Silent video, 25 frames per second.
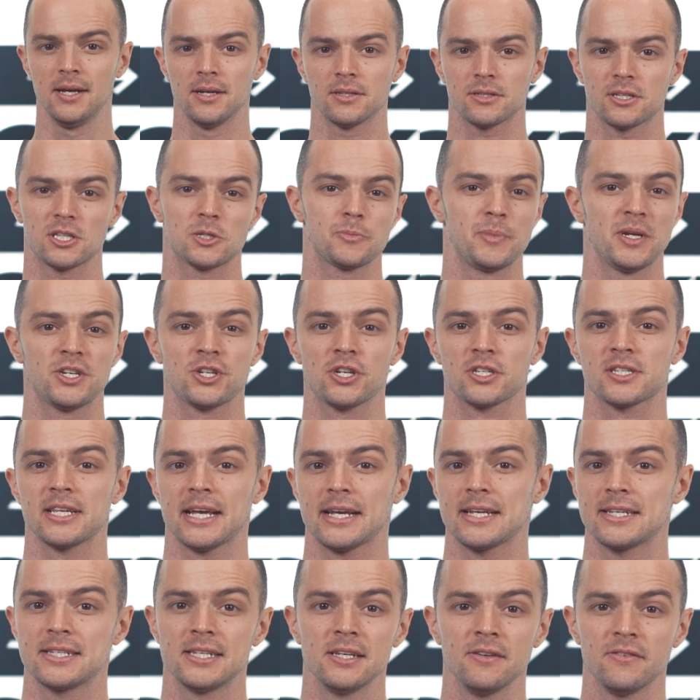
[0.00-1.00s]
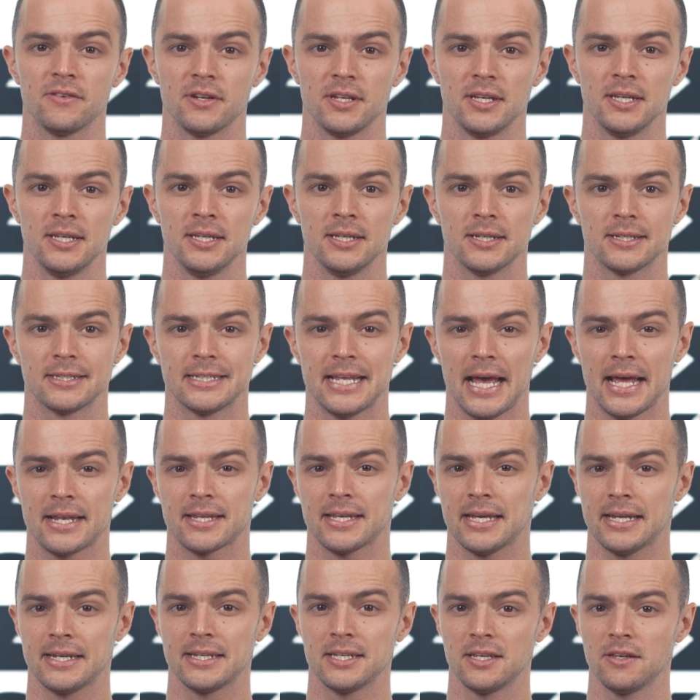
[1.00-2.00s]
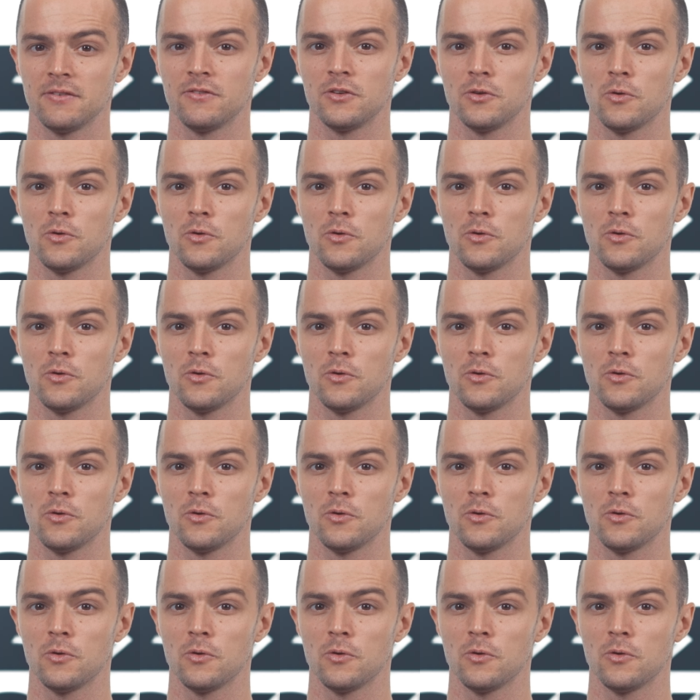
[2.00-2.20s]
suspicious activity that can give